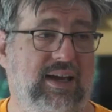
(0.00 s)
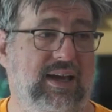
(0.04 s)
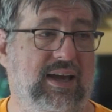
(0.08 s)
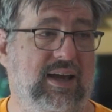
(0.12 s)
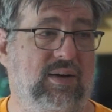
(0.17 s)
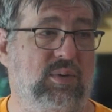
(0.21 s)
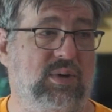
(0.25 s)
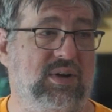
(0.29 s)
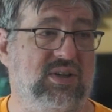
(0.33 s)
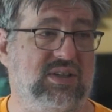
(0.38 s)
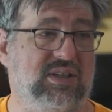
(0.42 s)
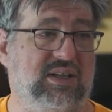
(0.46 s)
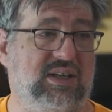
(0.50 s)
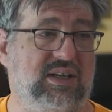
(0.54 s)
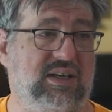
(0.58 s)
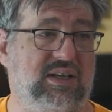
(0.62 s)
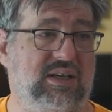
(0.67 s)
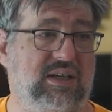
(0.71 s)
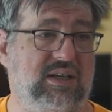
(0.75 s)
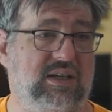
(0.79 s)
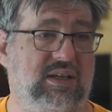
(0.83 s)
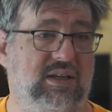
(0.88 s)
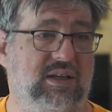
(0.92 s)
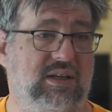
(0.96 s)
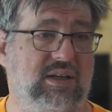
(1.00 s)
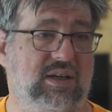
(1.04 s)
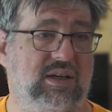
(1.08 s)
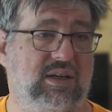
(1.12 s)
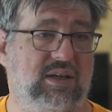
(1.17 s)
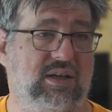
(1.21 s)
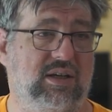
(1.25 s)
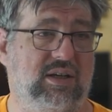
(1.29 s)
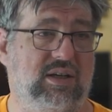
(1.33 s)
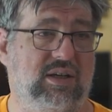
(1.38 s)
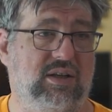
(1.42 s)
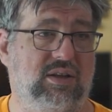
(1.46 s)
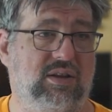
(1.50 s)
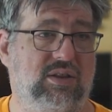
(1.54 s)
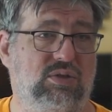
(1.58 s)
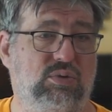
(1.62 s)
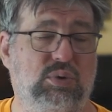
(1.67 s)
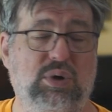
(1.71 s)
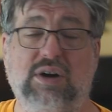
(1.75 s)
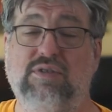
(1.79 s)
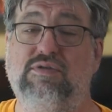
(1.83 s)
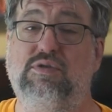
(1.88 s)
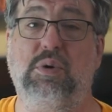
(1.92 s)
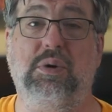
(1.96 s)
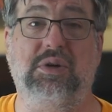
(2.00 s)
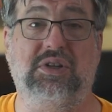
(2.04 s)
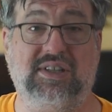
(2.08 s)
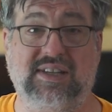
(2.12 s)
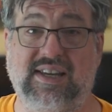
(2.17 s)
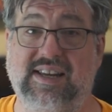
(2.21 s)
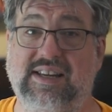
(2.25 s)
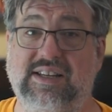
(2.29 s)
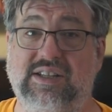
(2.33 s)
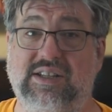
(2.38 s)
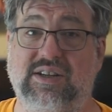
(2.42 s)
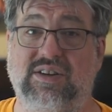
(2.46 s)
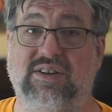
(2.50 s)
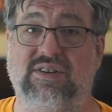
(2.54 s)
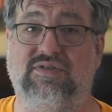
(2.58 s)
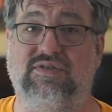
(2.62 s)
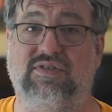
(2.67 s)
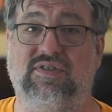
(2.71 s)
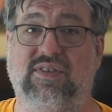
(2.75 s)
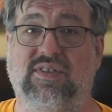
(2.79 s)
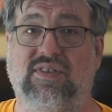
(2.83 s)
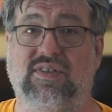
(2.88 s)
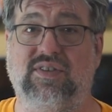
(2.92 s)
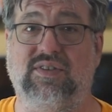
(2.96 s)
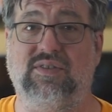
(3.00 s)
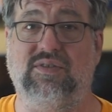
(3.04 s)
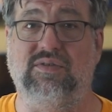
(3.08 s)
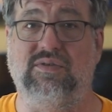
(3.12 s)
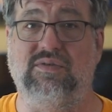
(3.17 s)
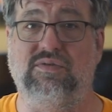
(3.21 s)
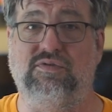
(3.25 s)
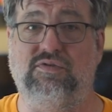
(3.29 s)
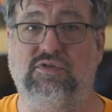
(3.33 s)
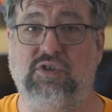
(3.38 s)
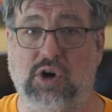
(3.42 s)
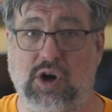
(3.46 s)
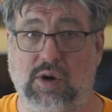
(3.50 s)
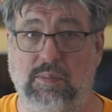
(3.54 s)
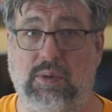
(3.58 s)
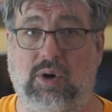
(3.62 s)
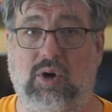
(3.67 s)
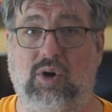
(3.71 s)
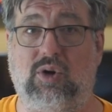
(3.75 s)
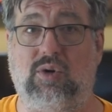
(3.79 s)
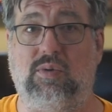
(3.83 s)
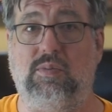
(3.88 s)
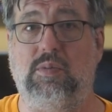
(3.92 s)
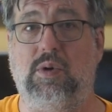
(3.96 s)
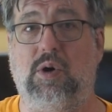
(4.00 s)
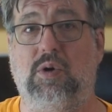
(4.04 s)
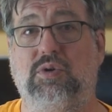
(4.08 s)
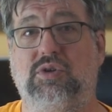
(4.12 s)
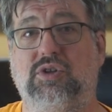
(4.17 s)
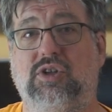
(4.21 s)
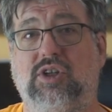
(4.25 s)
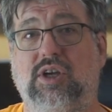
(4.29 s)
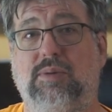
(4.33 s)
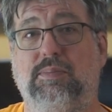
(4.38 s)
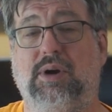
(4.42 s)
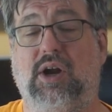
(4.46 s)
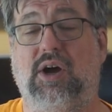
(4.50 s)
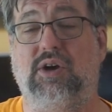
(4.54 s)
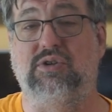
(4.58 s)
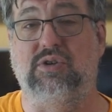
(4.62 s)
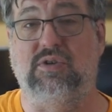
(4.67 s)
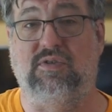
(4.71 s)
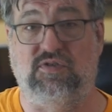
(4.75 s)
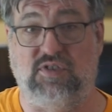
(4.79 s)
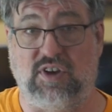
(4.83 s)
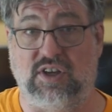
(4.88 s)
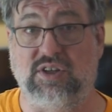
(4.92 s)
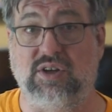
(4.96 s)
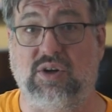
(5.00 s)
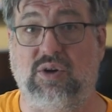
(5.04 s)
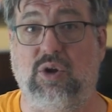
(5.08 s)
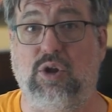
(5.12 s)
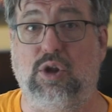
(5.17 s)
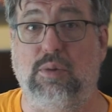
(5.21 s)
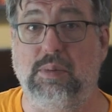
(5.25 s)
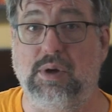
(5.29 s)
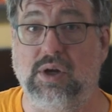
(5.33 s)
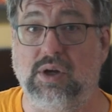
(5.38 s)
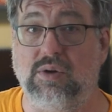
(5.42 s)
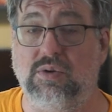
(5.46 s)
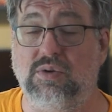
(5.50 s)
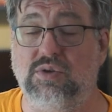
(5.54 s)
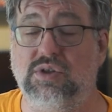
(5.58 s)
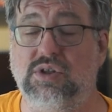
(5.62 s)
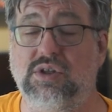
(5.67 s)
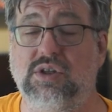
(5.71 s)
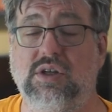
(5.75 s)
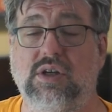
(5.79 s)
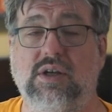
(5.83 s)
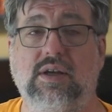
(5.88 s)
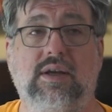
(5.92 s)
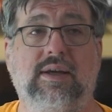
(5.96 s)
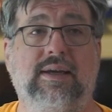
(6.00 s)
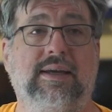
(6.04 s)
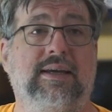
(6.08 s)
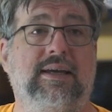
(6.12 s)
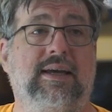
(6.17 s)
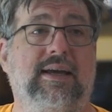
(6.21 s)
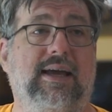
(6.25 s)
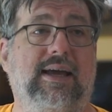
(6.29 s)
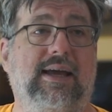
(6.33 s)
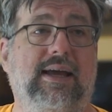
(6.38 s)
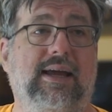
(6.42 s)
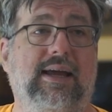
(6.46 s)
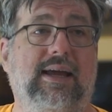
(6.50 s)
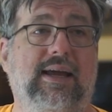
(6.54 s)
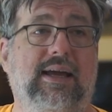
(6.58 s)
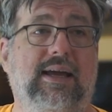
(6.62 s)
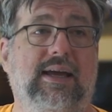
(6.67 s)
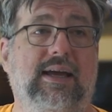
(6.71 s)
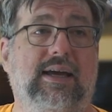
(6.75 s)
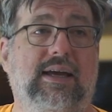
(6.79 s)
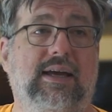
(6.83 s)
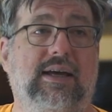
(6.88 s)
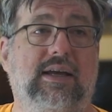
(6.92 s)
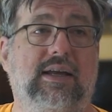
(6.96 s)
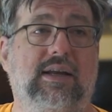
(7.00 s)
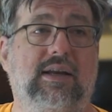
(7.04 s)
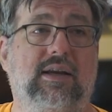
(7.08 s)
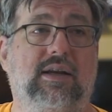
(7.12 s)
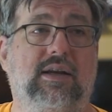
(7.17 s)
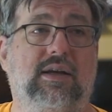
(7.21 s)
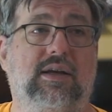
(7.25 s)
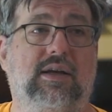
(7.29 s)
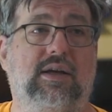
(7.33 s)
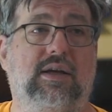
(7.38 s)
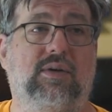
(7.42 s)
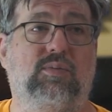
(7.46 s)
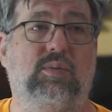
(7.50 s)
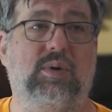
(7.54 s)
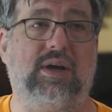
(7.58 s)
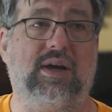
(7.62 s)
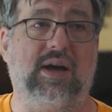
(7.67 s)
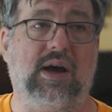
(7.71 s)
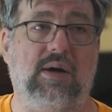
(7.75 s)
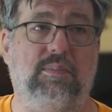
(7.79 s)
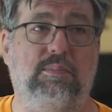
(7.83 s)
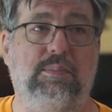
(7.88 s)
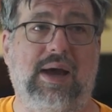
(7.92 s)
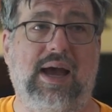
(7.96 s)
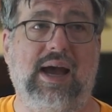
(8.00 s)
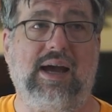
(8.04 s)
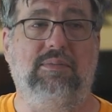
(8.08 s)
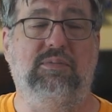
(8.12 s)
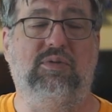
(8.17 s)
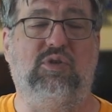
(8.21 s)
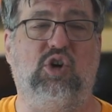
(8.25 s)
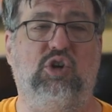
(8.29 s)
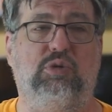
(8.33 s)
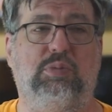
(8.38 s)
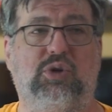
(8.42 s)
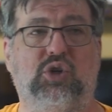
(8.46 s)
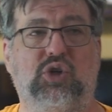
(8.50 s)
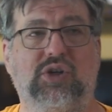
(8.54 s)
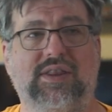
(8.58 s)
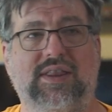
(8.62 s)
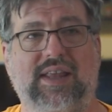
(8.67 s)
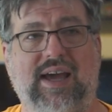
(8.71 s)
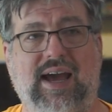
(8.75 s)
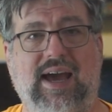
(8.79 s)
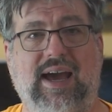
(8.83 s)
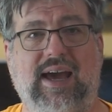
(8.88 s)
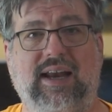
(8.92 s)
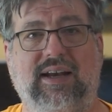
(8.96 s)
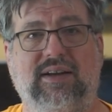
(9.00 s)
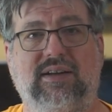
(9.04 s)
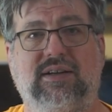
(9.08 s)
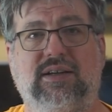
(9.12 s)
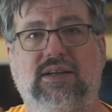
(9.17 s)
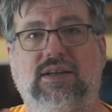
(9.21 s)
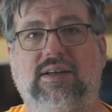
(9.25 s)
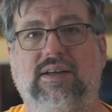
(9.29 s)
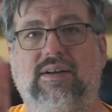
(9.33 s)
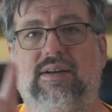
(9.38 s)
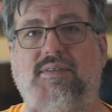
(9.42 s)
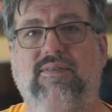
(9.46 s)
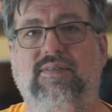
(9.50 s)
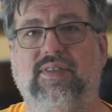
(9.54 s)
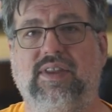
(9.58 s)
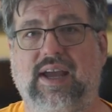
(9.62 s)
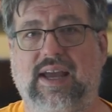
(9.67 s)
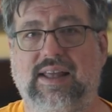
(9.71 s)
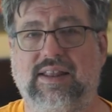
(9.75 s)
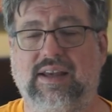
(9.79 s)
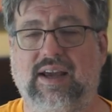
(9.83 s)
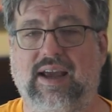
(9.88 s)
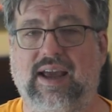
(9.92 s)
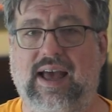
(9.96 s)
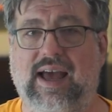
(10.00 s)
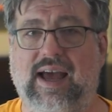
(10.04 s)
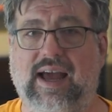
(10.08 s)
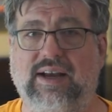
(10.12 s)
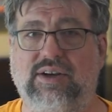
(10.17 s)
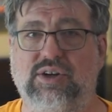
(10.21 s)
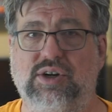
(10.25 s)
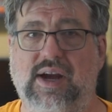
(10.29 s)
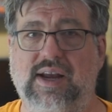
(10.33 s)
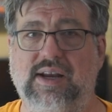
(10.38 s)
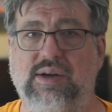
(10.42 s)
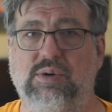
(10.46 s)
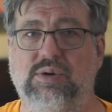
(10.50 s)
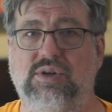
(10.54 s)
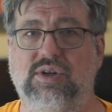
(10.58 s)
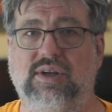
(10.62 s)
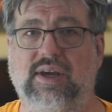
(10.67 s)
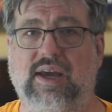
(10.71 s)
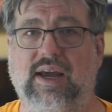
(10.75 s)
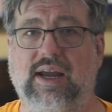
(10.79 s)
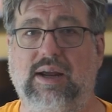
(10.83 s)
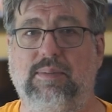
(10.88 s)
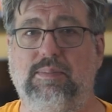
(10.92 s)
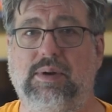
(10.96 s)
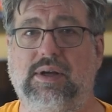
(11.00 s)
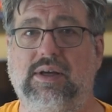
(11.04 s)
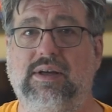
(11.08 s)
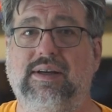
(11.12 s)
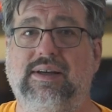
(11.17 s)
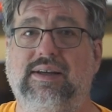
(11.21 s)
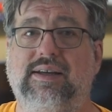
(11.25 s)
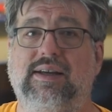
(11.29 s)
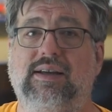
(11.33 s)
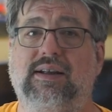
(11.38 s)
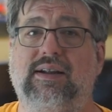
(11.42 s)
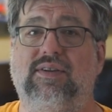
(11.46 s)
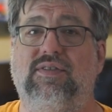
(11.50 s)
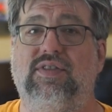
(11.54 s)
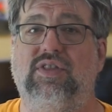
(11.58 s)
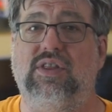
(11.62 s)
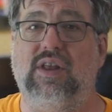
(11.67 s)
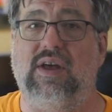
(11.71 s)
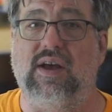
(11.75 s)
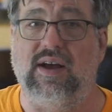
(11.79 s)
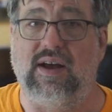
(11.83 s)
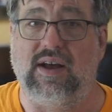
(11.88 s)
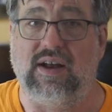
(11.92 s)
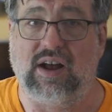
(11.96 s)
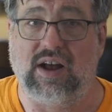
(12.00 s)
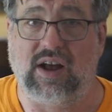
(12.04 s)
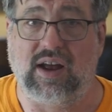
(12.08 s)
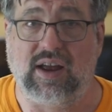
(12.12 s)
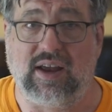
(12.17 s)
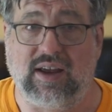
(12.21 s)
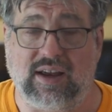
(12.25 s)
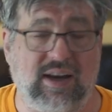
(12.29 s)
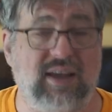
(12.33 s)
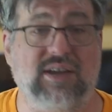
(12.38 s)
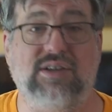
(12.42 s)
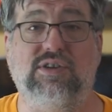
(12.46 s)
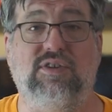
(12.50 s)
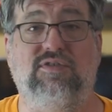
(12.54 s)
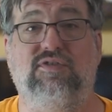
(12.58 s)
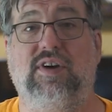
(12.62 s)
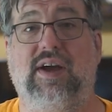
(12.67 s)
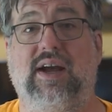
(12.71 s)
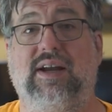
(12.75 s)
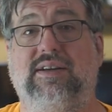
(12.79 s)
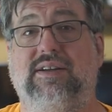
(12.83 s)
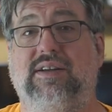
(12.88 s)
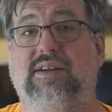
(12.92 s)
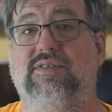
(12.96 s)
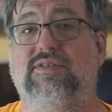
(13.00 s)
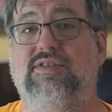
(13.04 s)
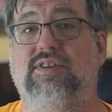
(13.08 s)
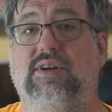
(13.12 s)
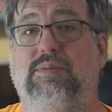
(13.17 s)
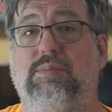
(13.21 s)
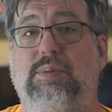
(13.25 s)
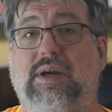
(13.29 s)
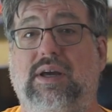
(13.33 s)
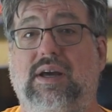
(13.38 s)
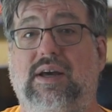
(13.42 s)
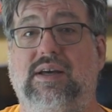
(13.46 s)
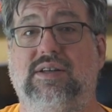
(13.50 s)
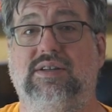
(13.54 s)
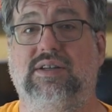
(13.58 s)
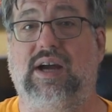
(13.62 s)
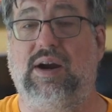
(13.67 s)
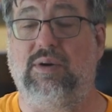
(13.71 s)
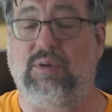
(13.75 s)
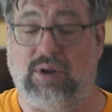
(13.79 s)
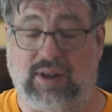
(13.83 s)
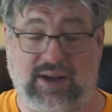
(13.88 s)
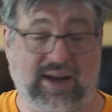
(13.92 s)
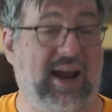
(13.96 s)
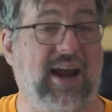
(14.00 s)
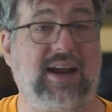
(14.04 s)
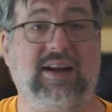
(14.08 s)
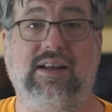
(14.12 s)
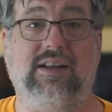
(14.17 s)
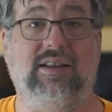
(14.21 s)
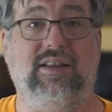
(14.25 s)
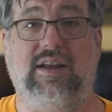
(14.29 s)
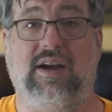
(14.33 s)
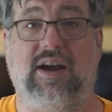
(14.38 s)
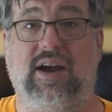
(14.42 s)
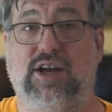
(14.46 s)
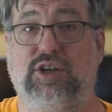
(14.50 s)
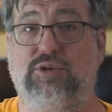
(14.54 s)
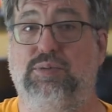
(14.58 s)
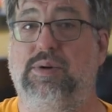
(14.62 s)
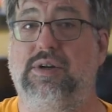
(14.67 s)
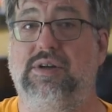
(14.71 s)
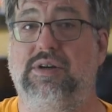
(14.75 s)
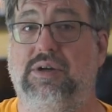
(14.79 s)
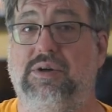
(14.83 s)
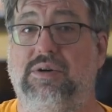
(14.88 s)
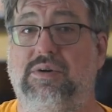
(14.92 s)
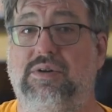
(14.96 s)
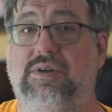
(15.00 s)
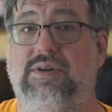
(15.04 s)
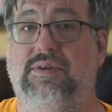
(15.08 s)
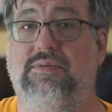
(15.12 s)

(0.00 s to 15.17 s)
And we see three or four scenes of verbal, mostly, but also physical abuse. And we cut back and forth between that and the guy trying to escape. It is effective, because I really hated the husband dude.